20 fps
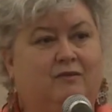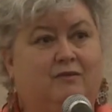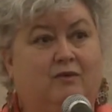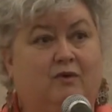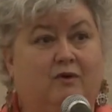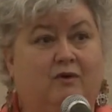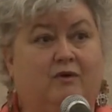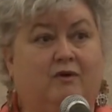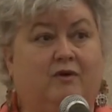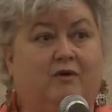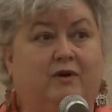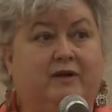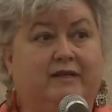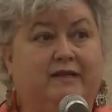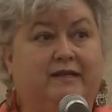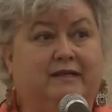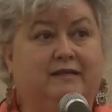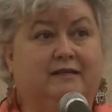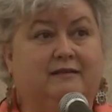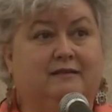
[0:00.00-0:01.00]
or
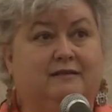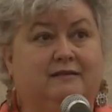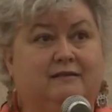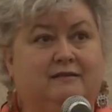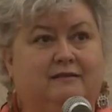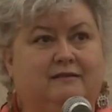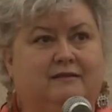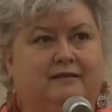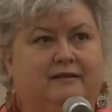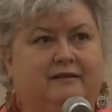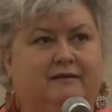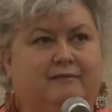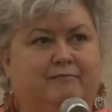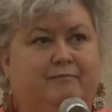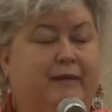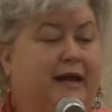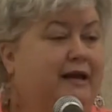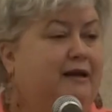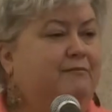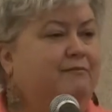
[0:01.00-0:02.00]
the
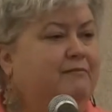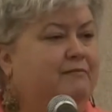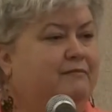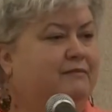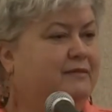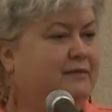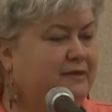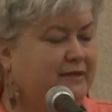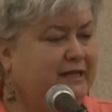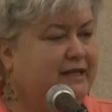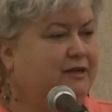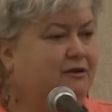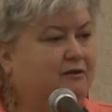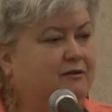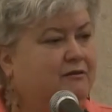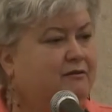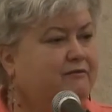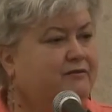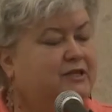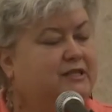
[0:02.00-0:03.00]
main
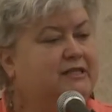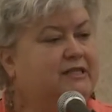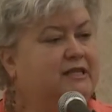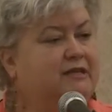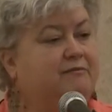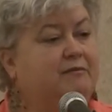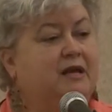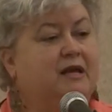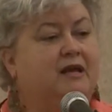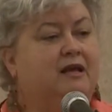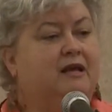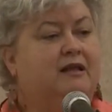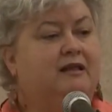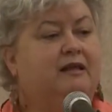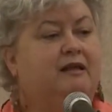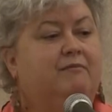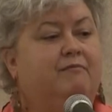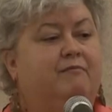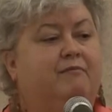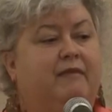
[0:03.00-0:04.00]
leader of the team
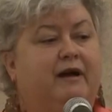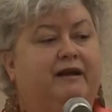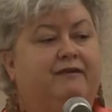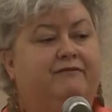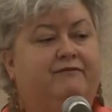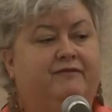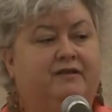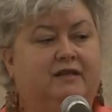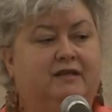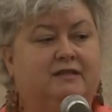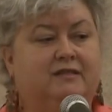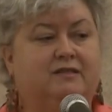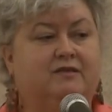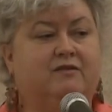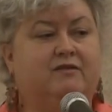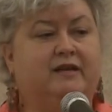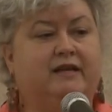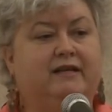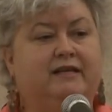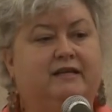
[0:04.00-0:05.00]
that might feel as
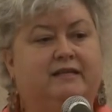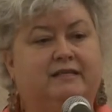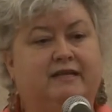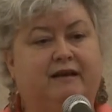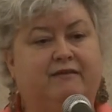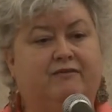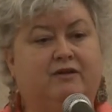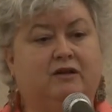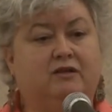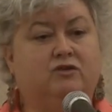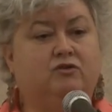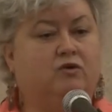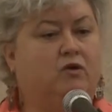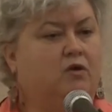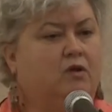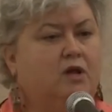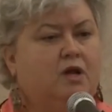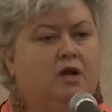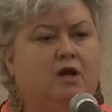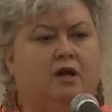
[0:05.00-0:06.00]
though they need to have
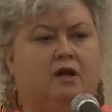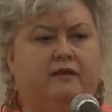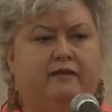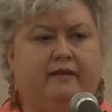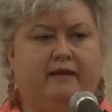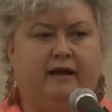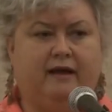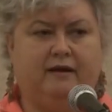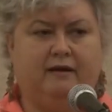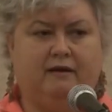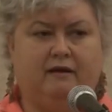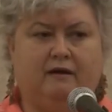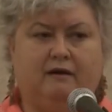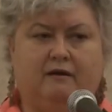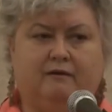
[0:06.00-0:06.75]
control. That